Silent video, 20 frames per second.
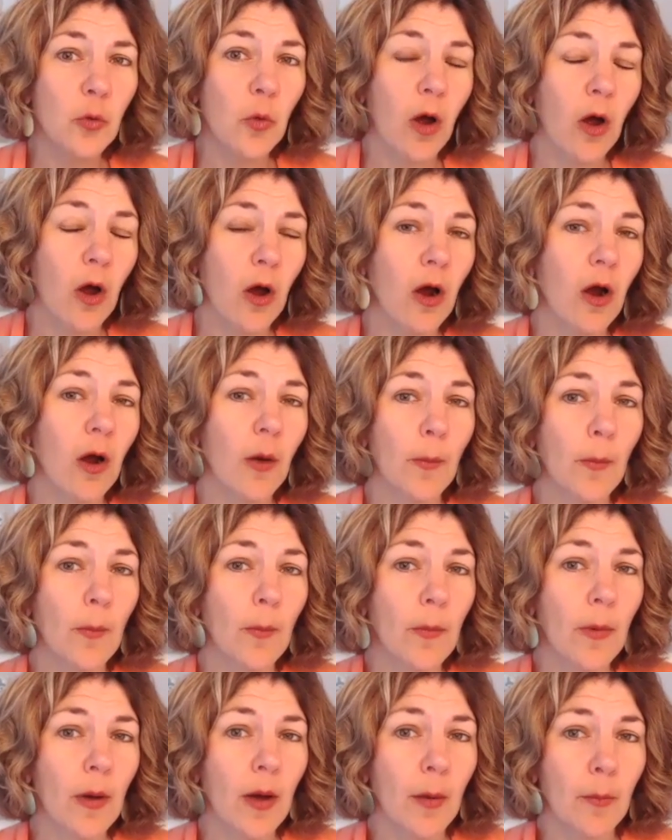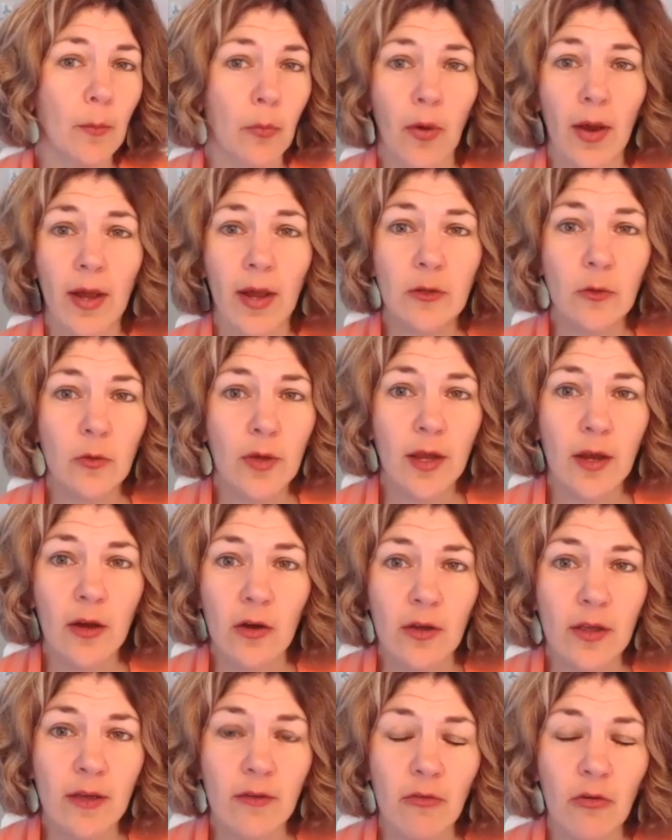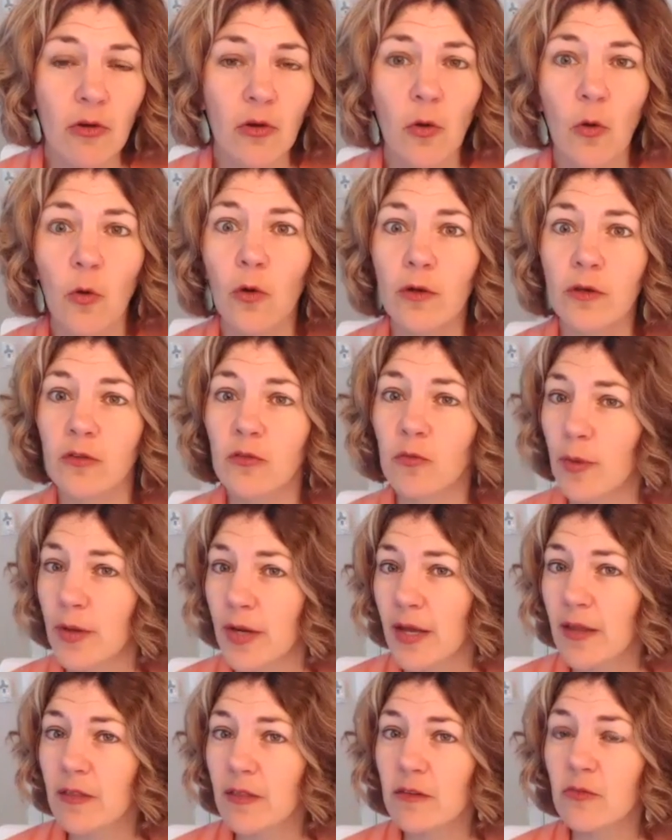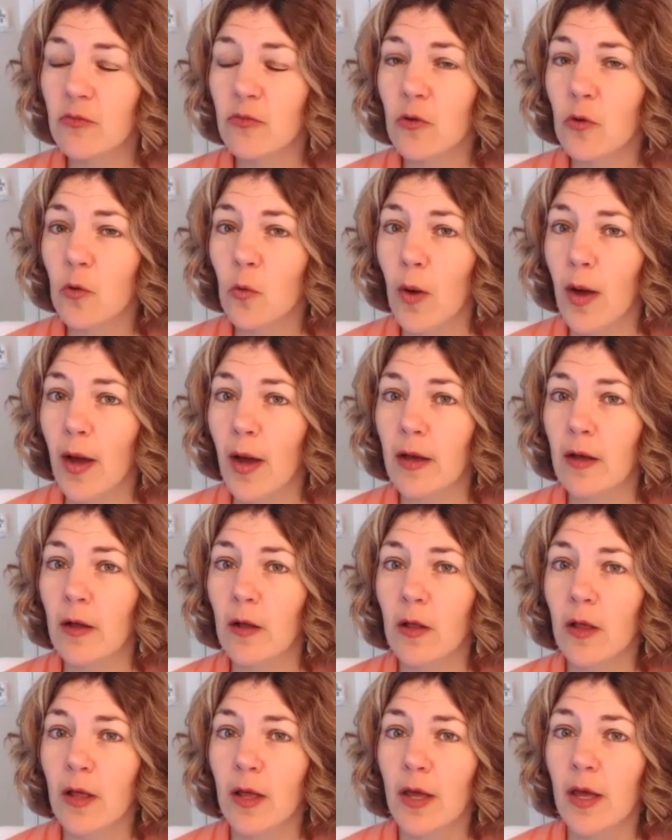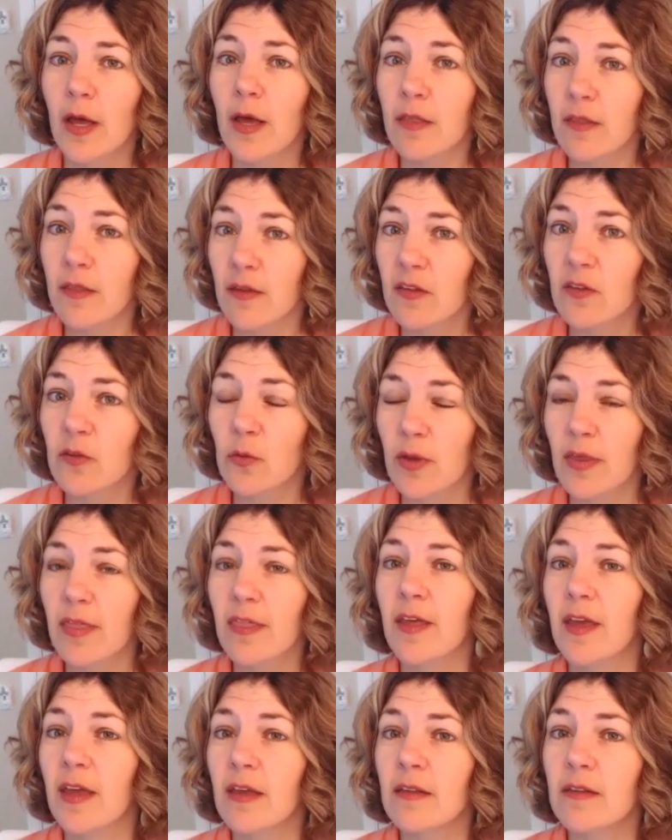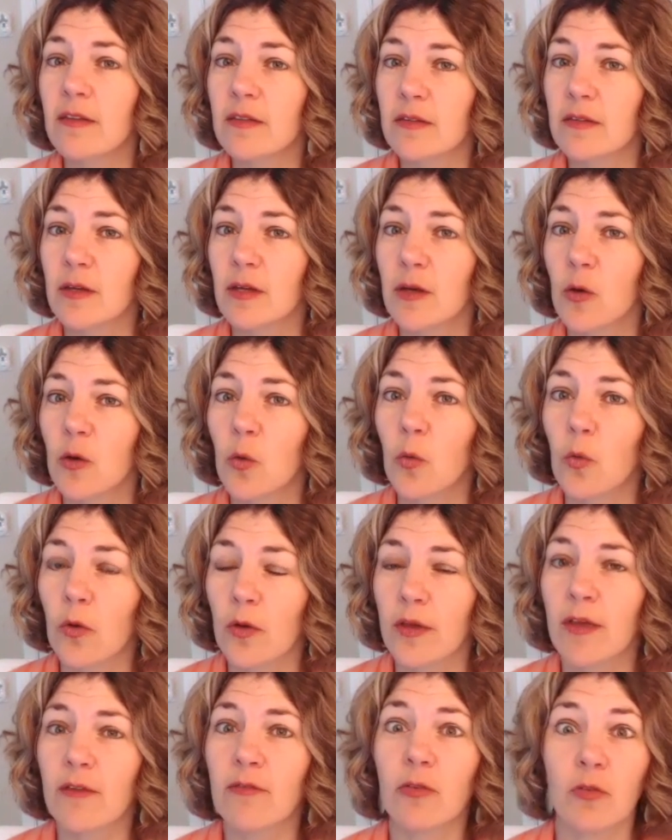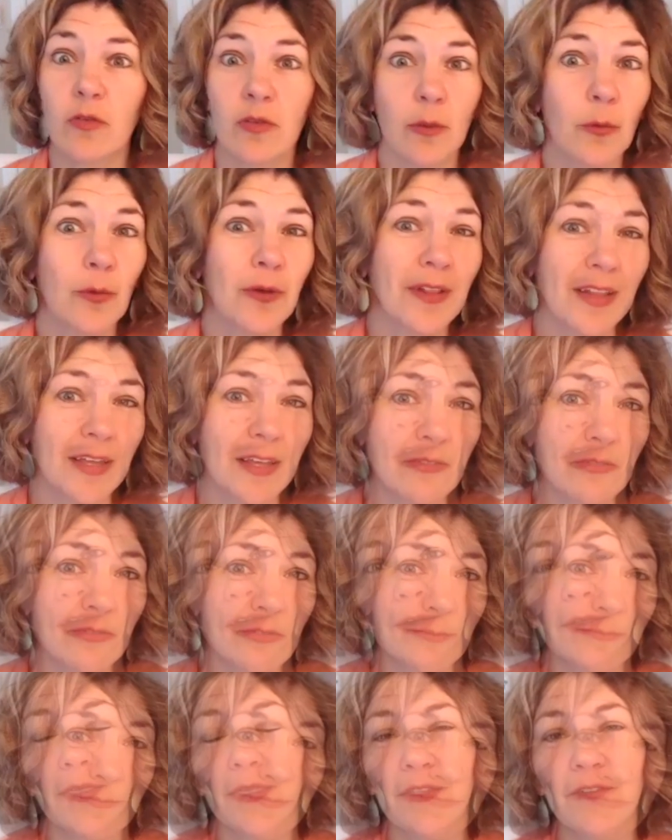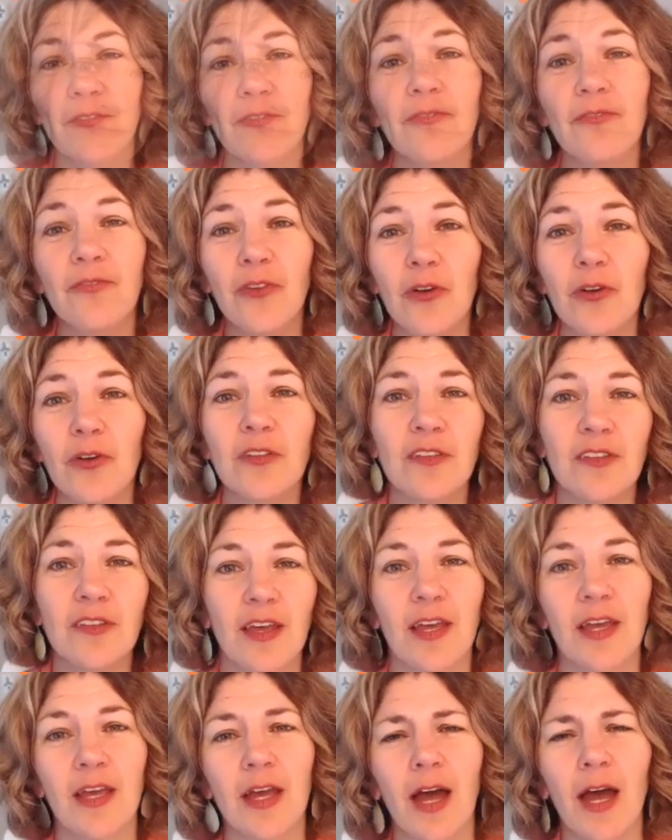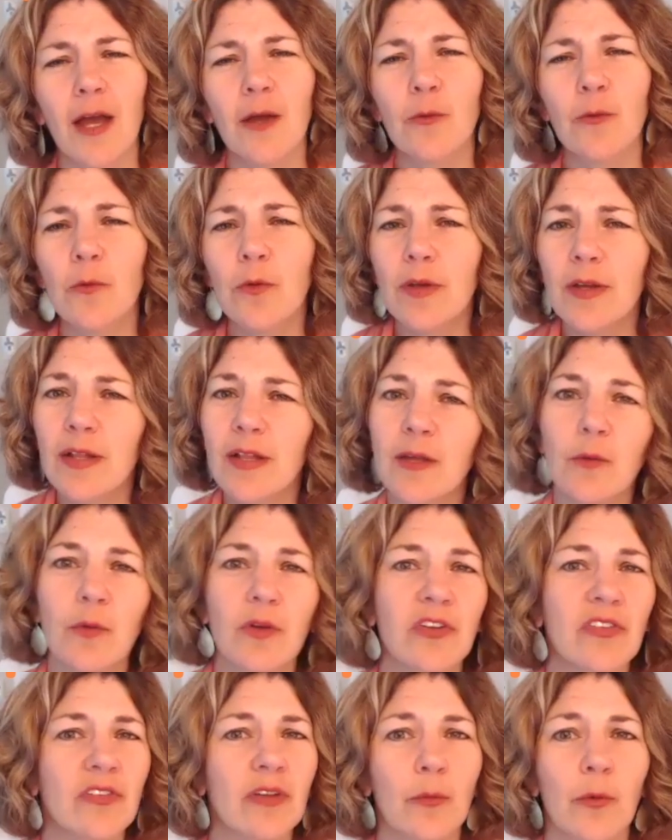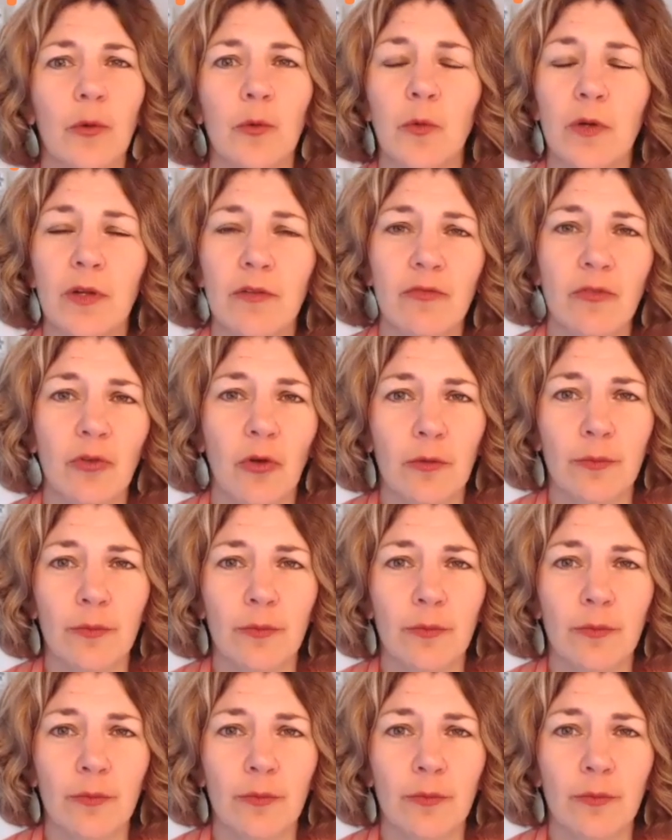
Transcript: are a brand new caregiver or you've been at this for a while, these 3 things will give you some relief. The first thing I really wish someone would have told